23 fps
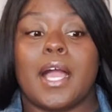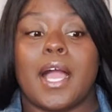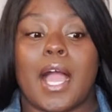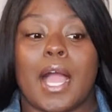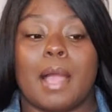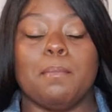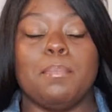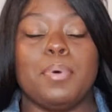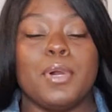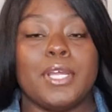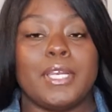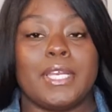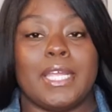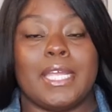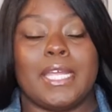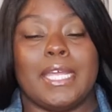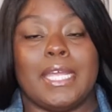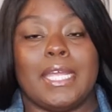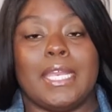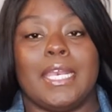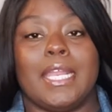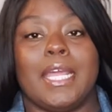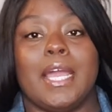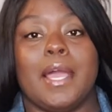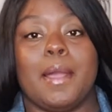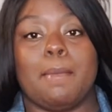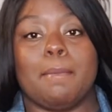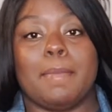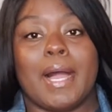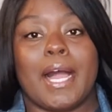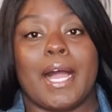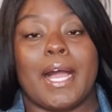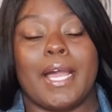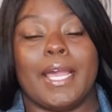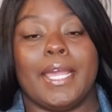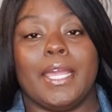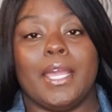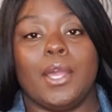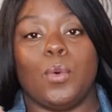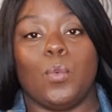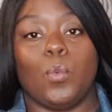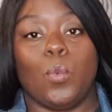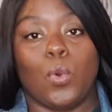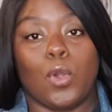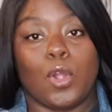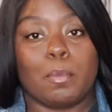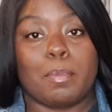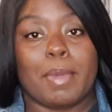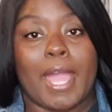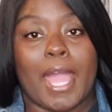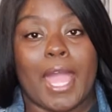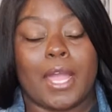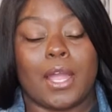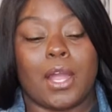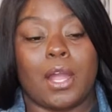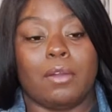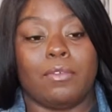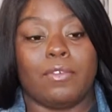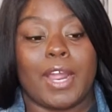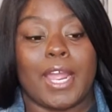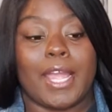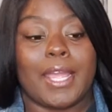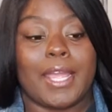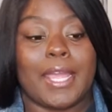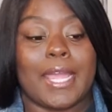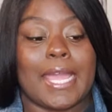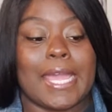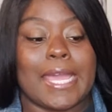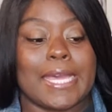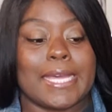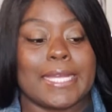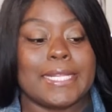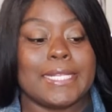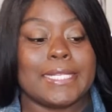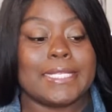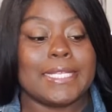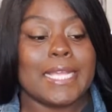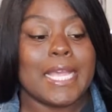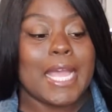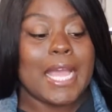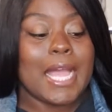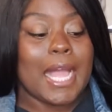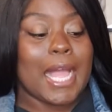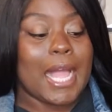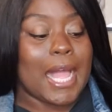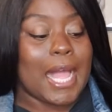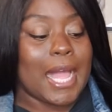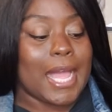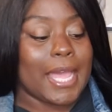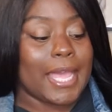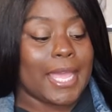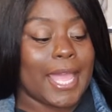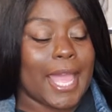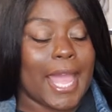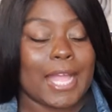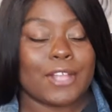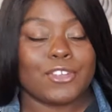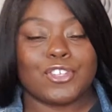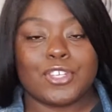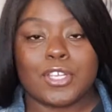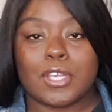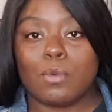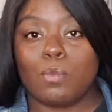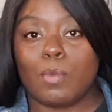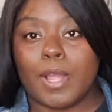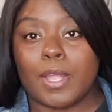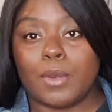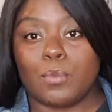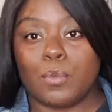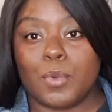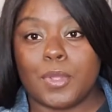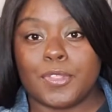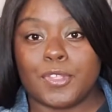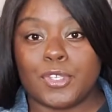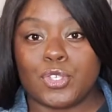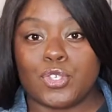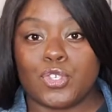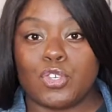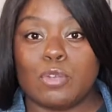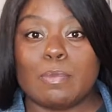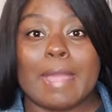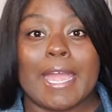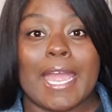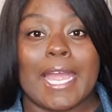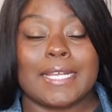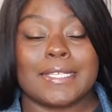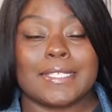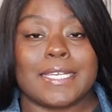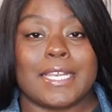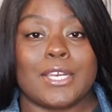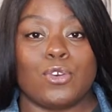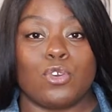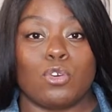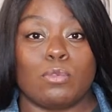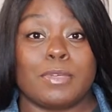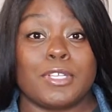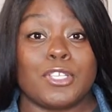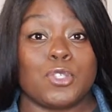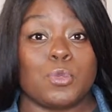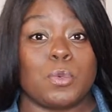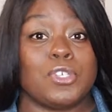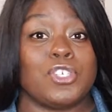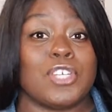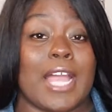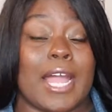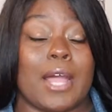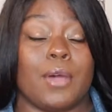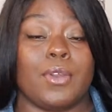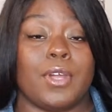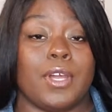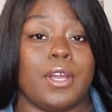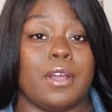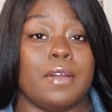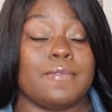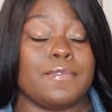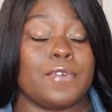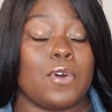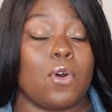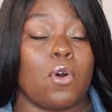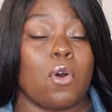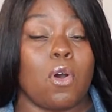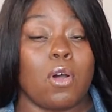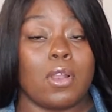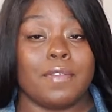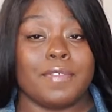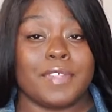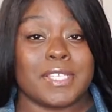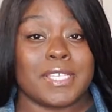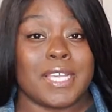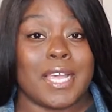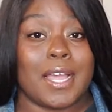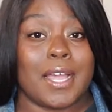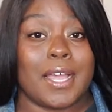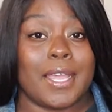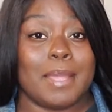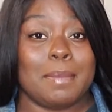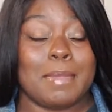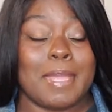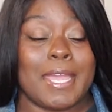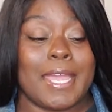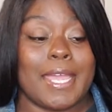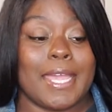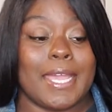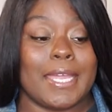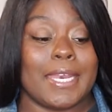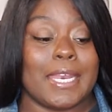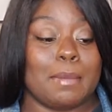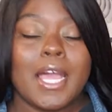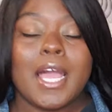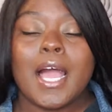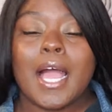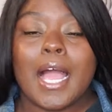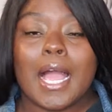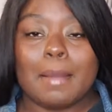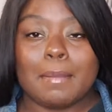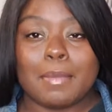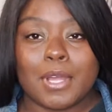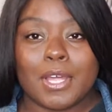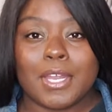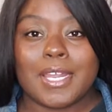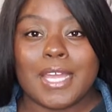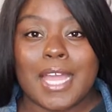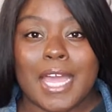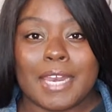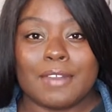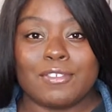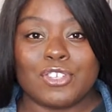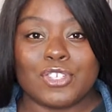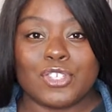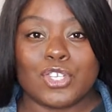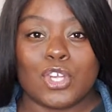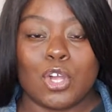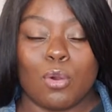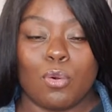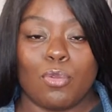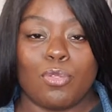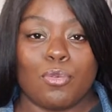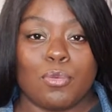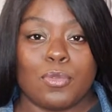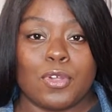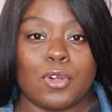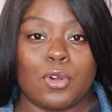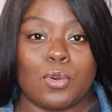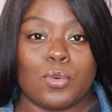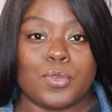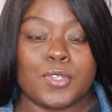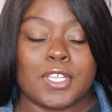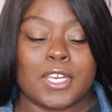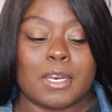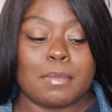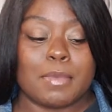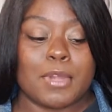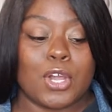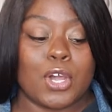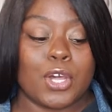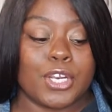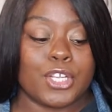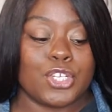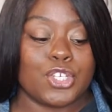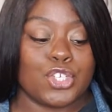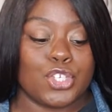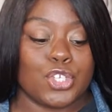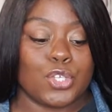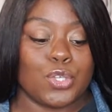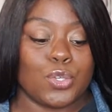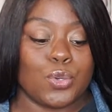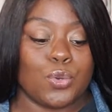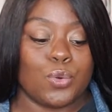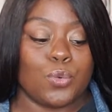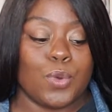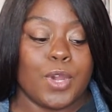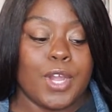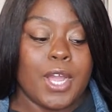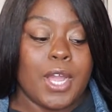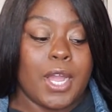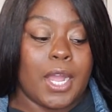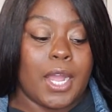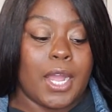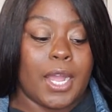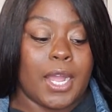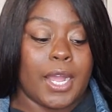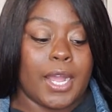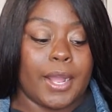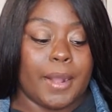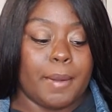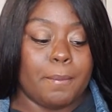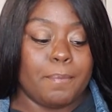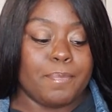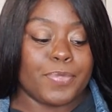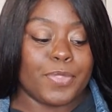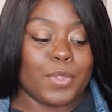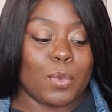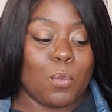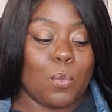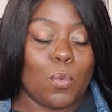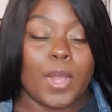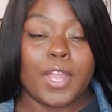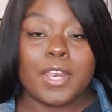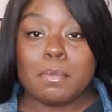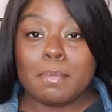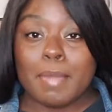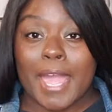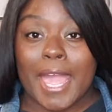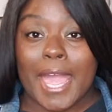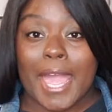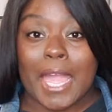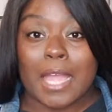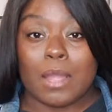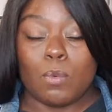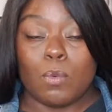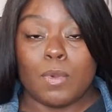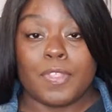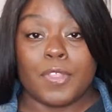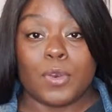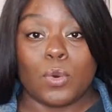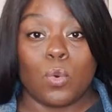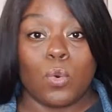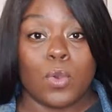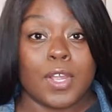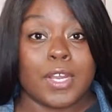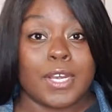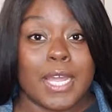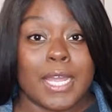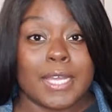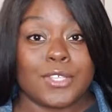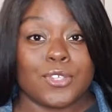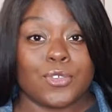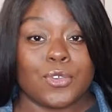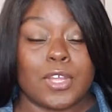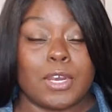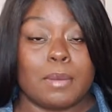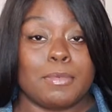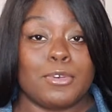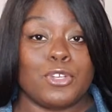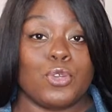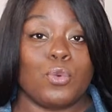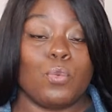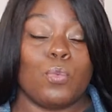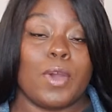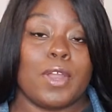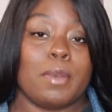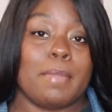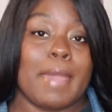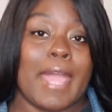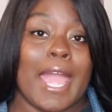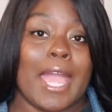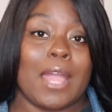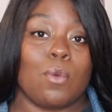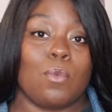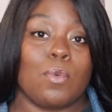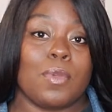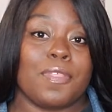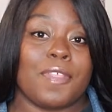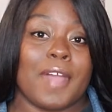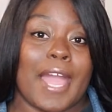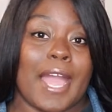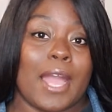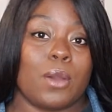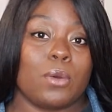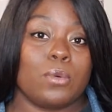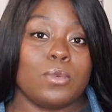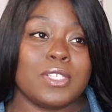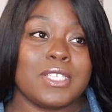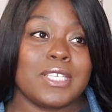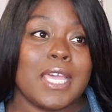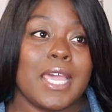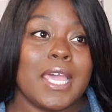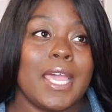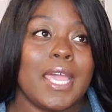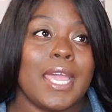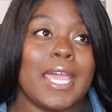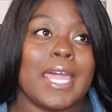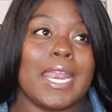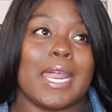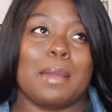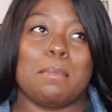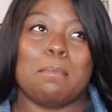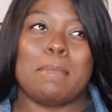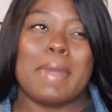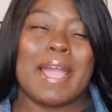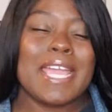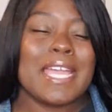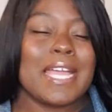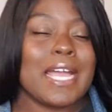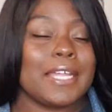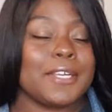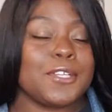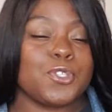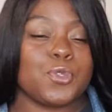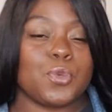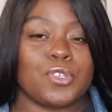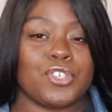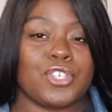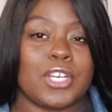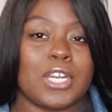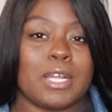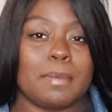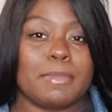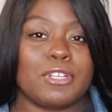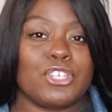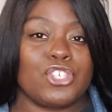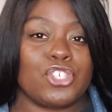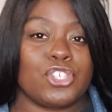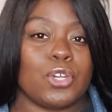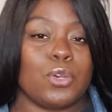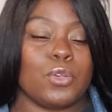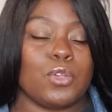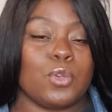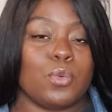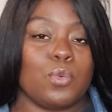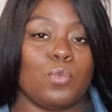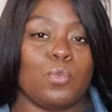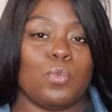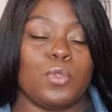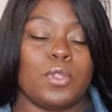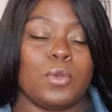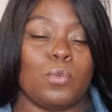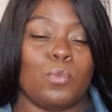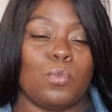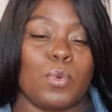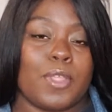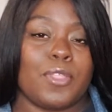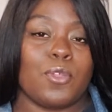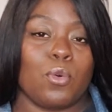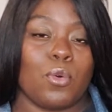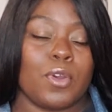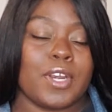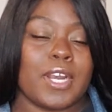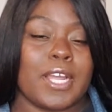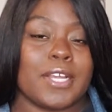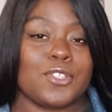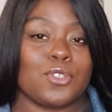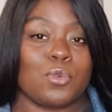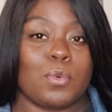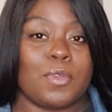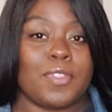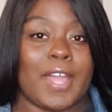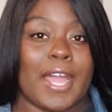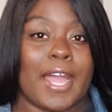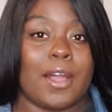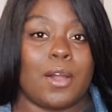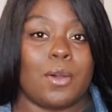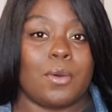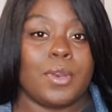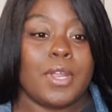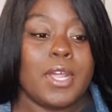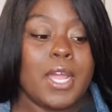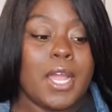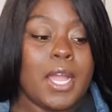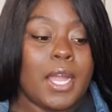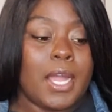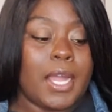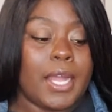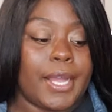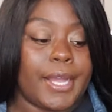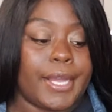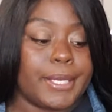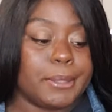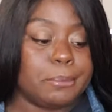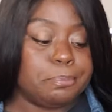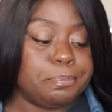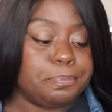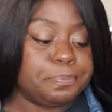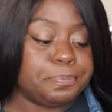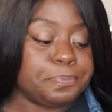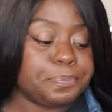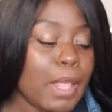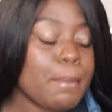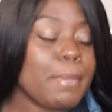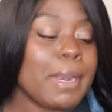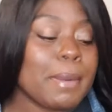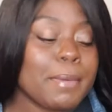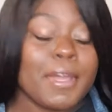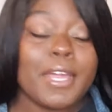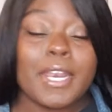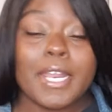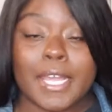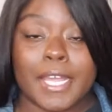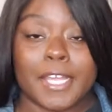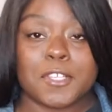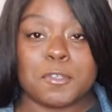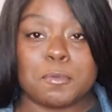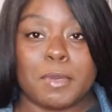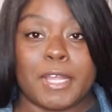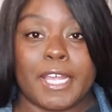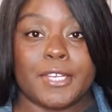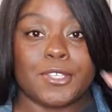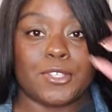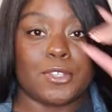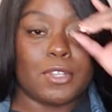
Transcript: I'm putting it in my work bag, all right? And I actually went with two bags that I normally switch out of all of the time. And I'm gonna kind of just go through those and I'm gonna do um, one bag with an organizer and I'm gonna do one bag without. And I might kind of switch it up and show you with organizer, without. Um, but I'm going to explain.